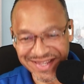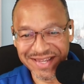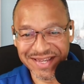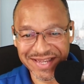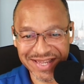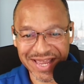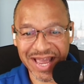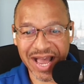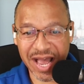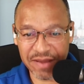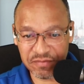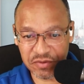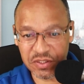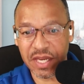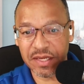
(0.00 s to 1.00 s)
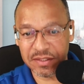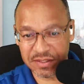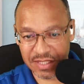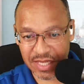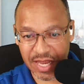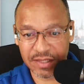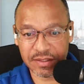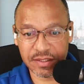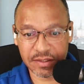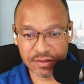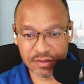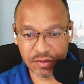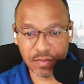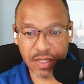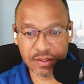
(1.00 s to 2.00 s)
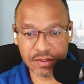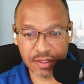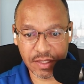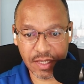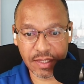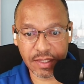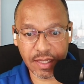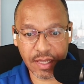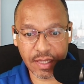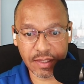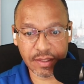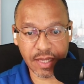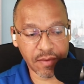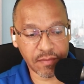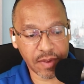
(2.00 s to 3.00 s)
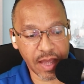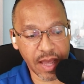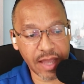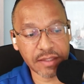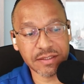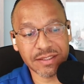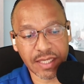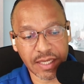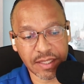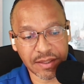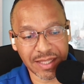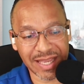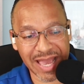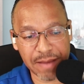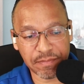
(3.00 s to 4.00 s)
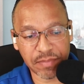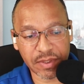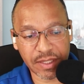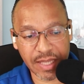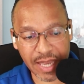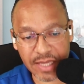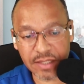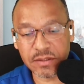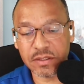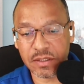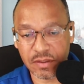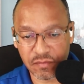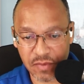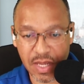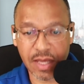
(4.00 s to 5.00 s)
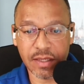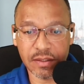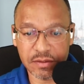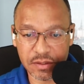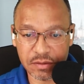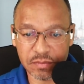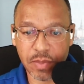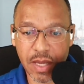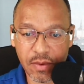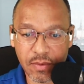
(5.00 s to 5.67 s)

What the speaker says: Yeah, I've changed that since you mentioned that. I say the application of knowledge is power,